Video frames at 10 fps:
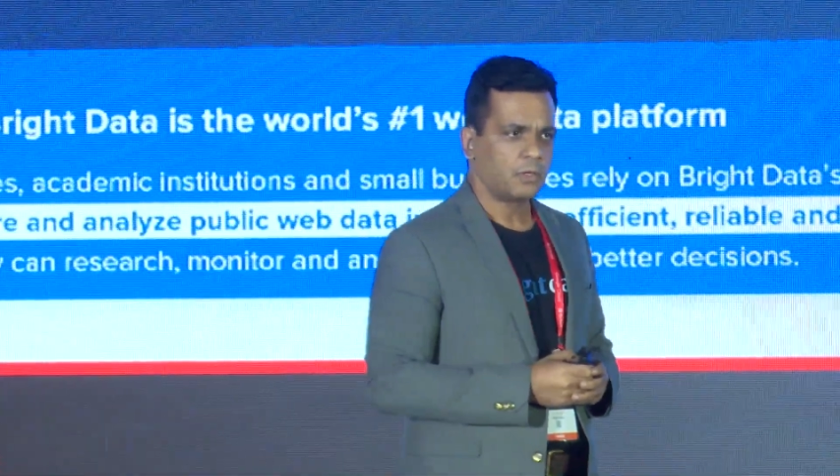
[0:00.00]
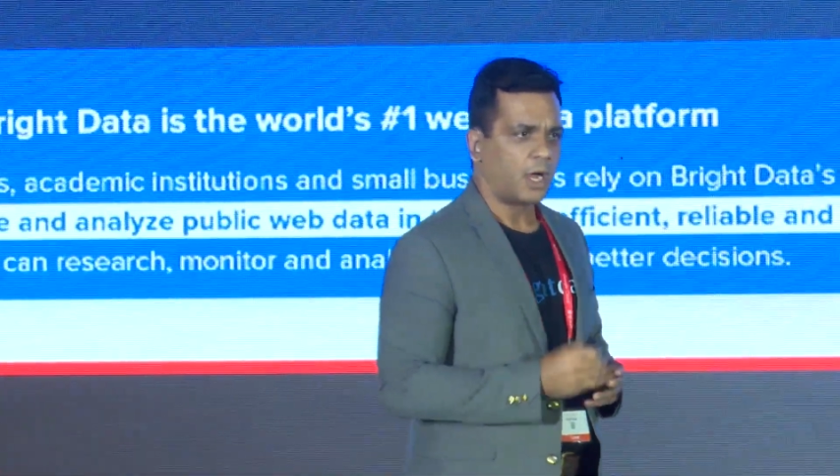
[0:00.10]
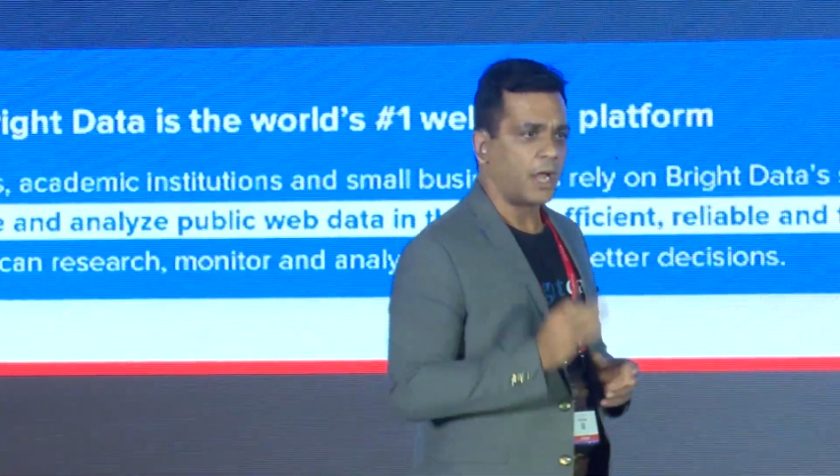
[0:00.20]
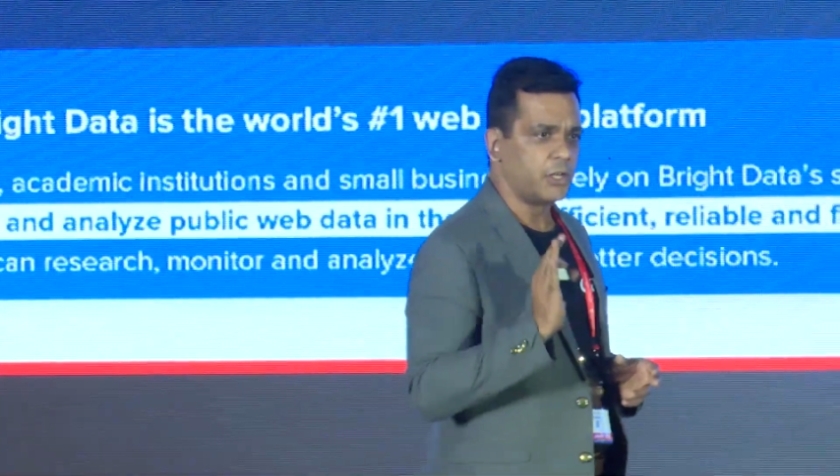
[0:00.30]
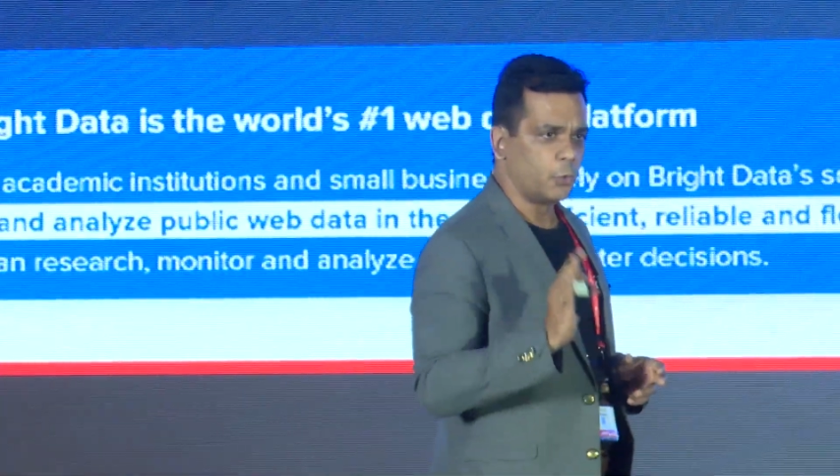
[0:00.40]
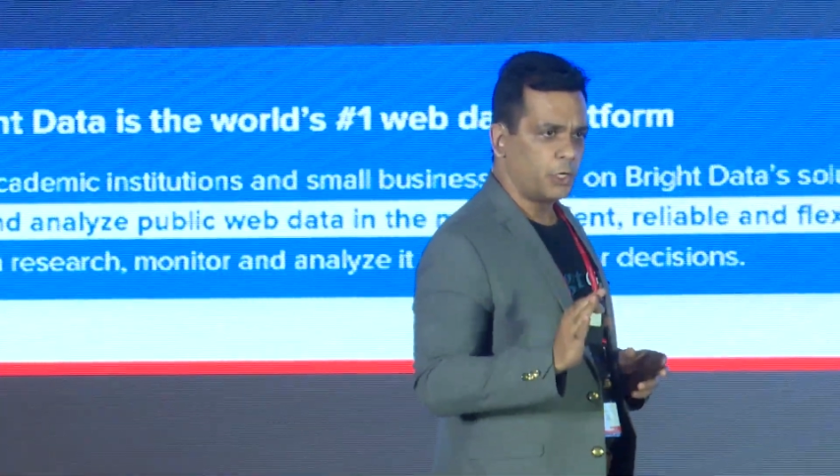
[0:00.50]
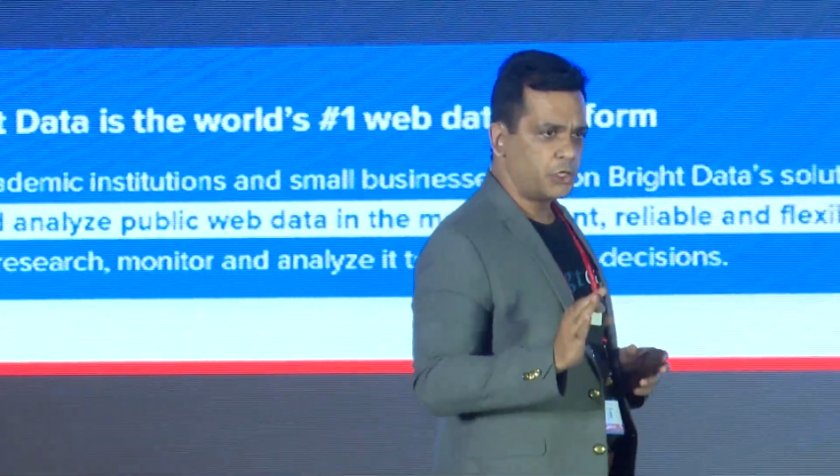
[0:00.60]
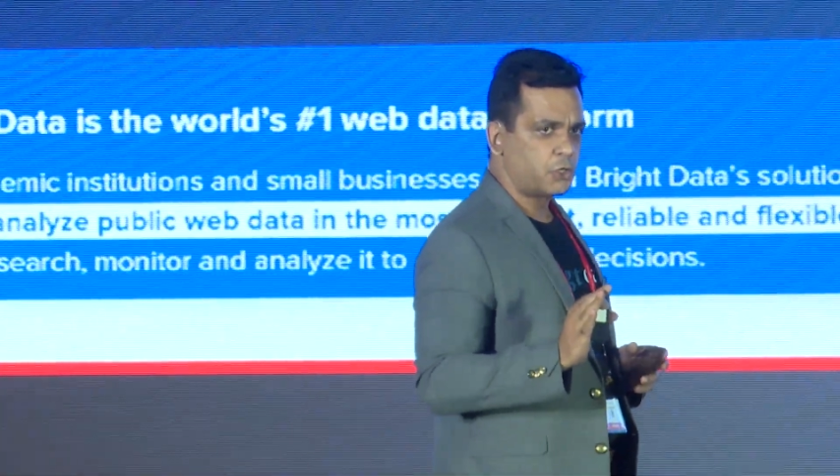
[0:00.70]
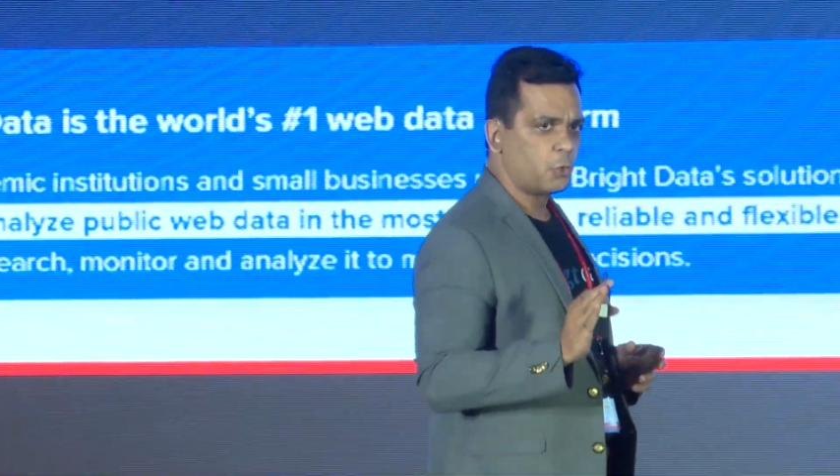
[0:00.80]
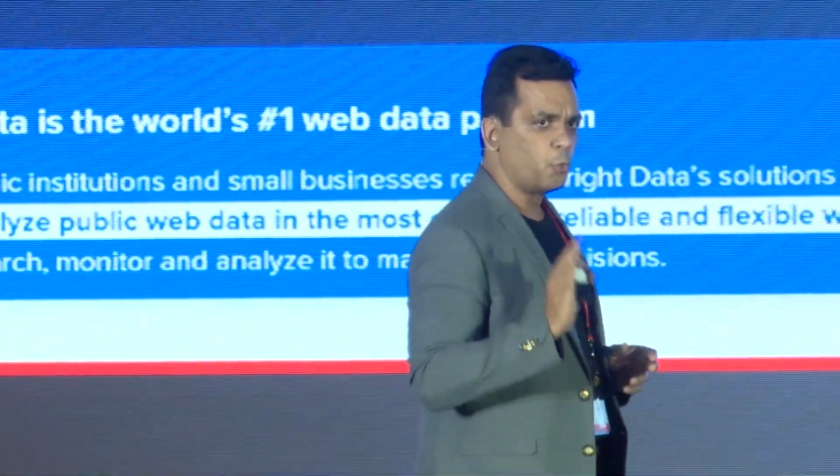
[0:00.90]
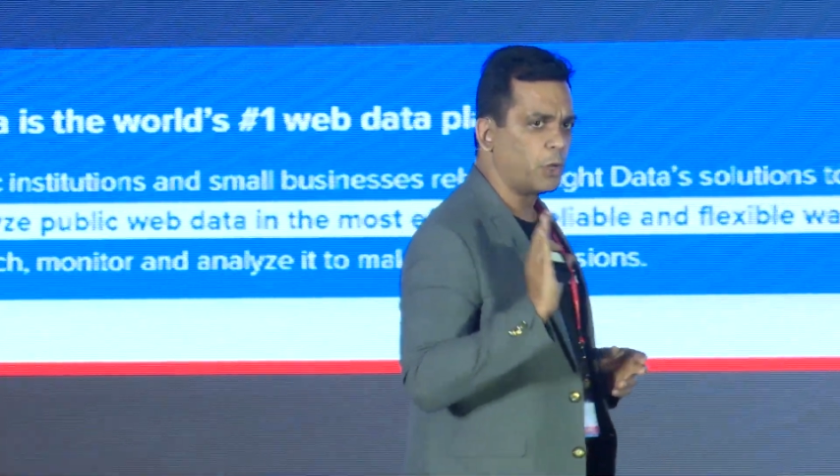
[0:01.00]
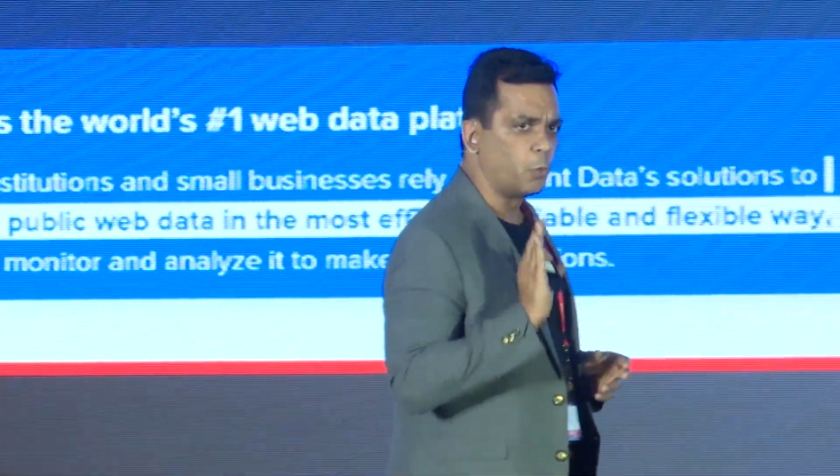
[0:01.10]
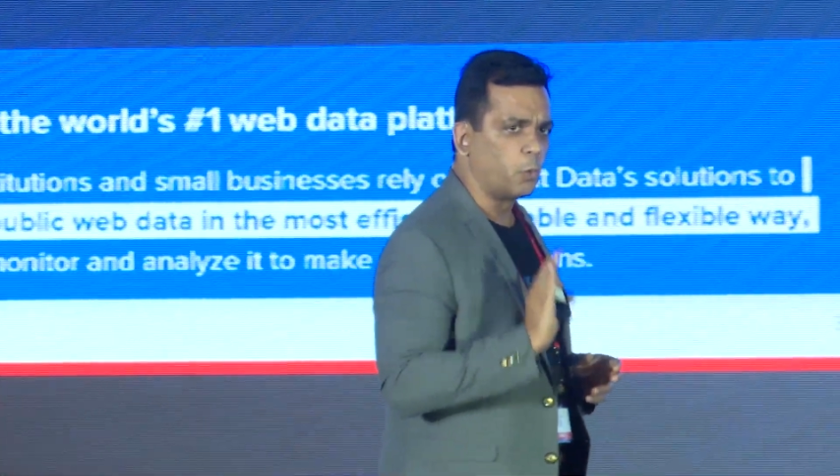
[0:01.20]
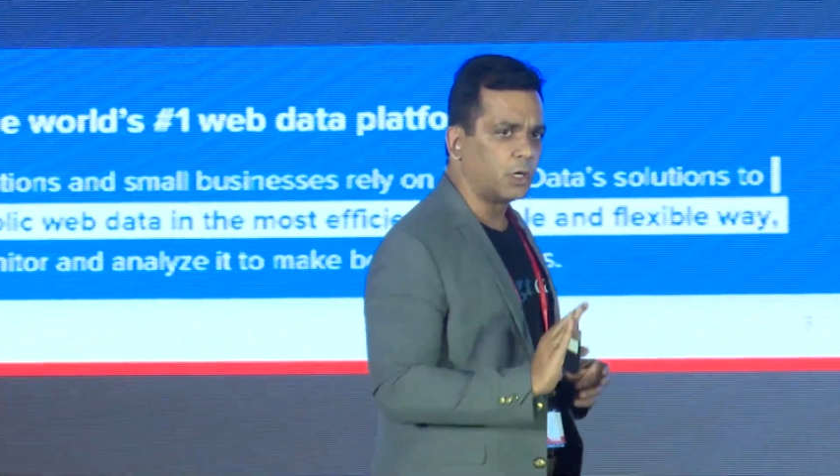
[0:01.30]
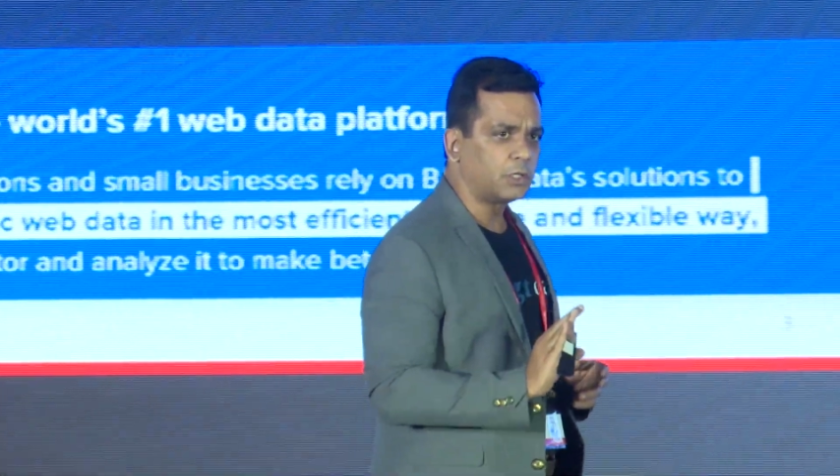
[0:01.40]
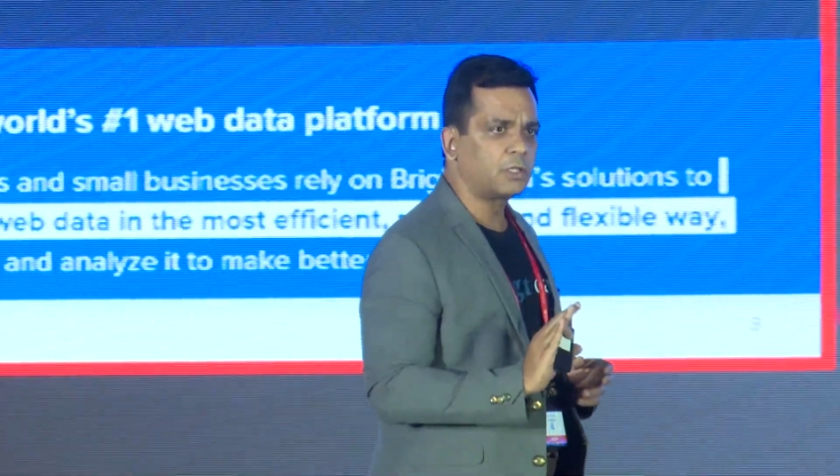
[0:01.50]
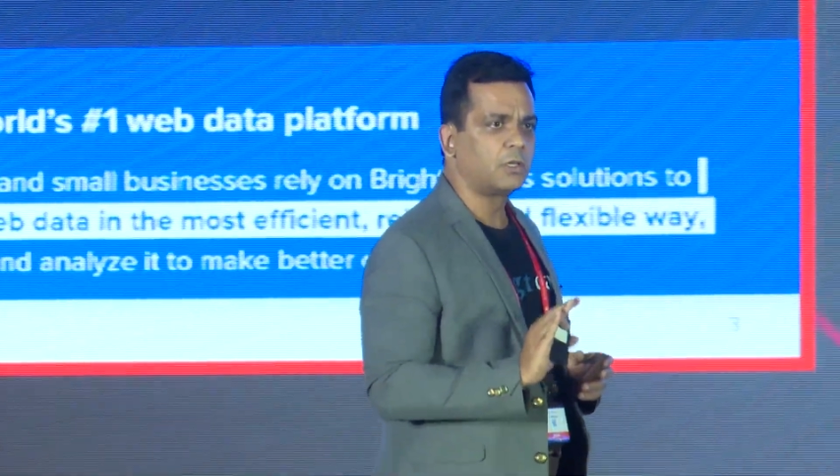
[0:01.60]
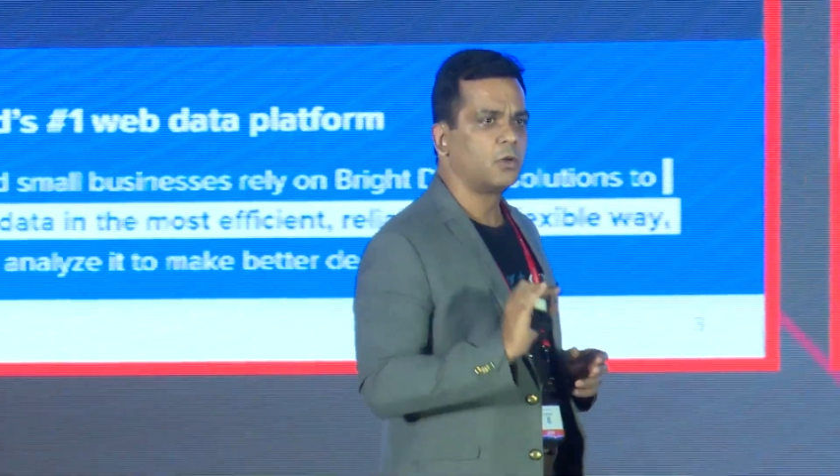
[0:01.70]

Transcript: under which we work